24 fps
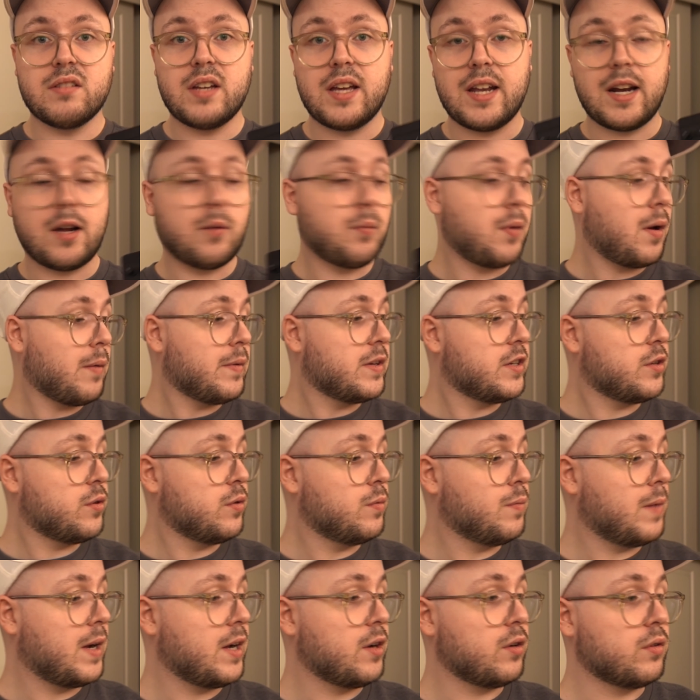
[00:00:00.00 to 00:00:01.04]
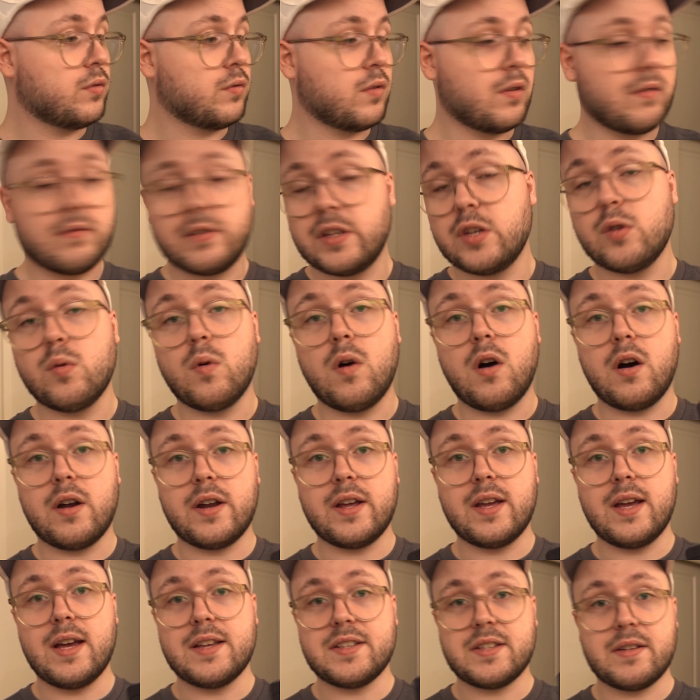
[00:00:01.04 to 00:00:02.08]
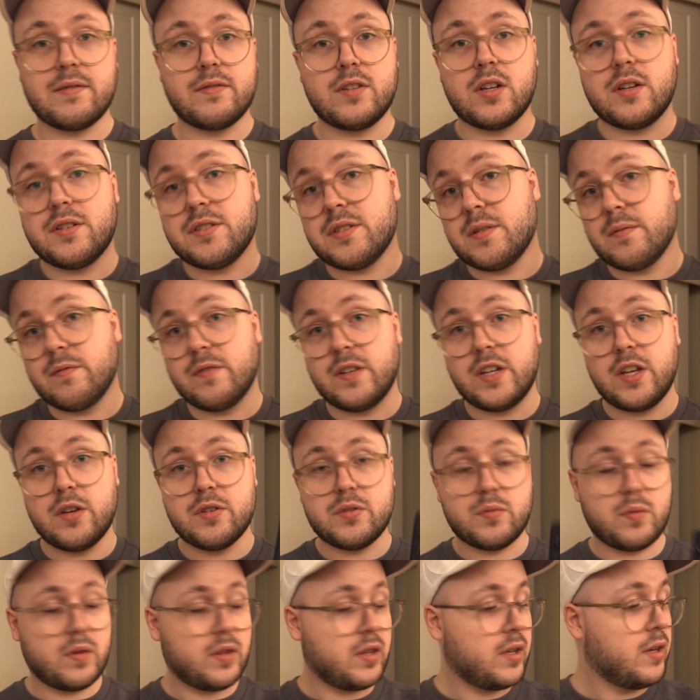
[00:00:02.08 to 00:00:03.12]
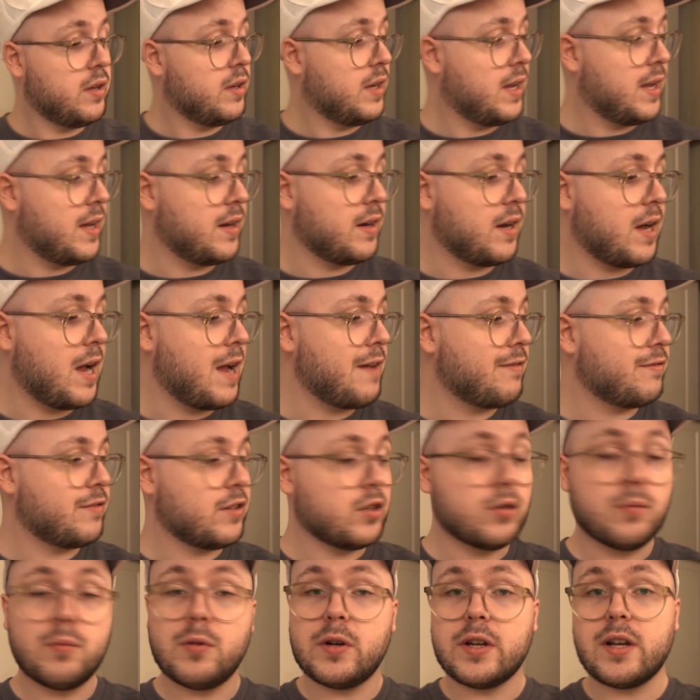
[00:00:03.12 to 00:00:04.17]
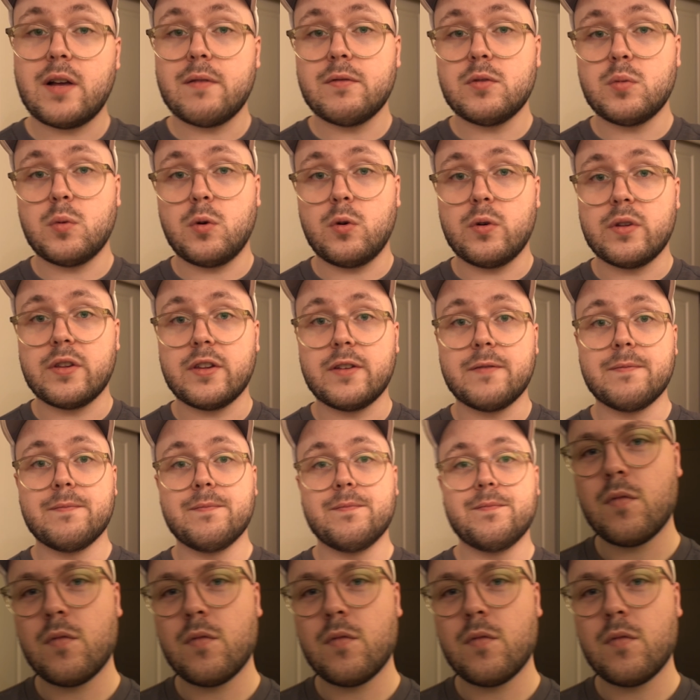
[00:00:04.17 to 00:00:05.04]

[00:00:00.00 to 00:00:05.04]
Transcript: and I'll probably do my own review on it as I've done some videos with it, and I feel pretty comfortable with it.